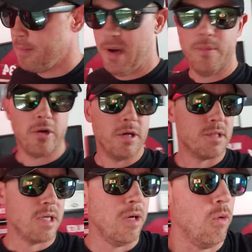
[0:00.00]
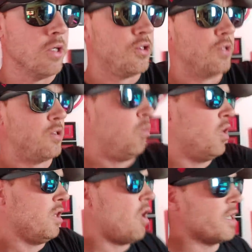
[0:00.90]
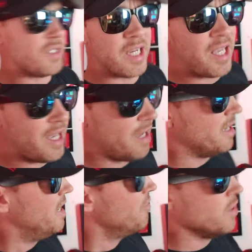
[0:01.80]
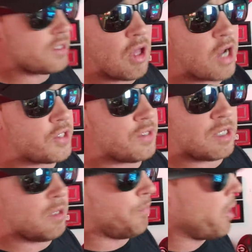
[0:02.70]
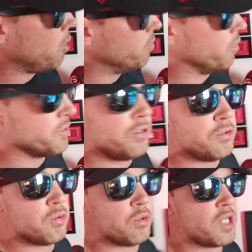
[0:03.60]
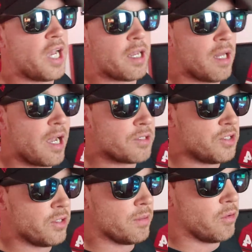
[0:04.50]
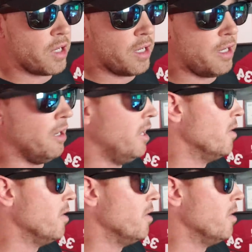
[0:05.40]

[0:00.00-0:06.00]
People are going to say, well, it's just the one loss. Again, this loss isn't comparable to the two Georgia had last year, okay?